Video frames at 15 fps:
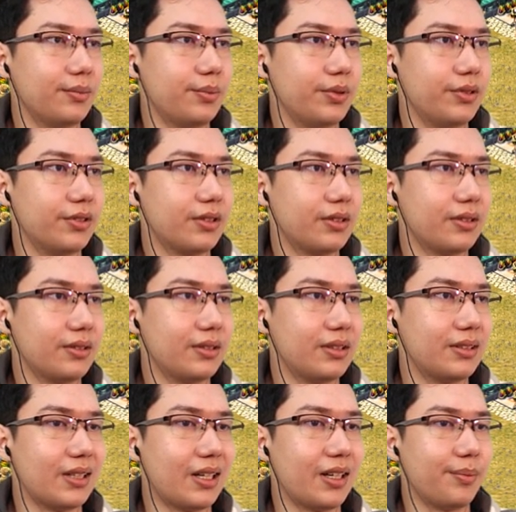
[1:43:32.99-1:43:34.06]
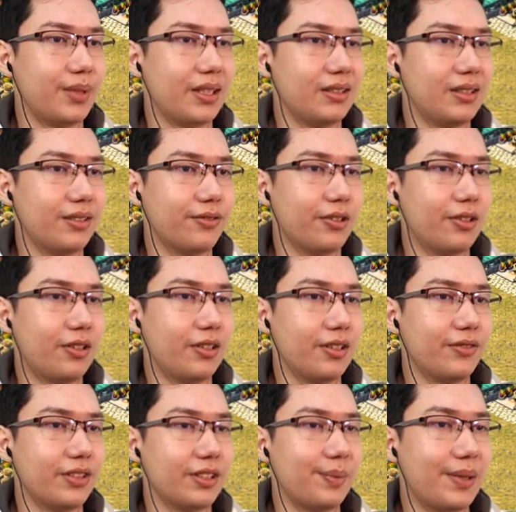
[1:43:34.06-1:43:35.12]
boost desirability for
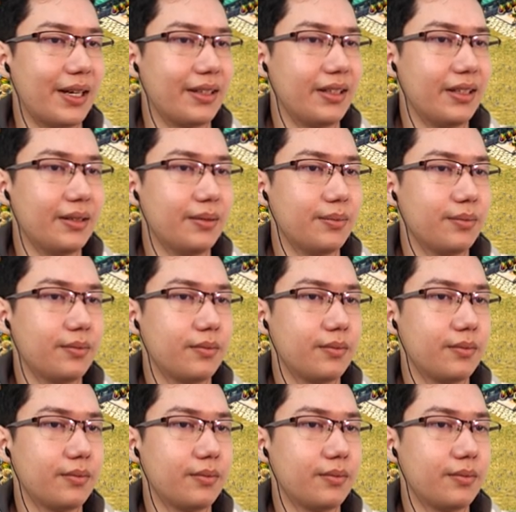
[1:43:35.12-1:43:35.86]
all of this back here.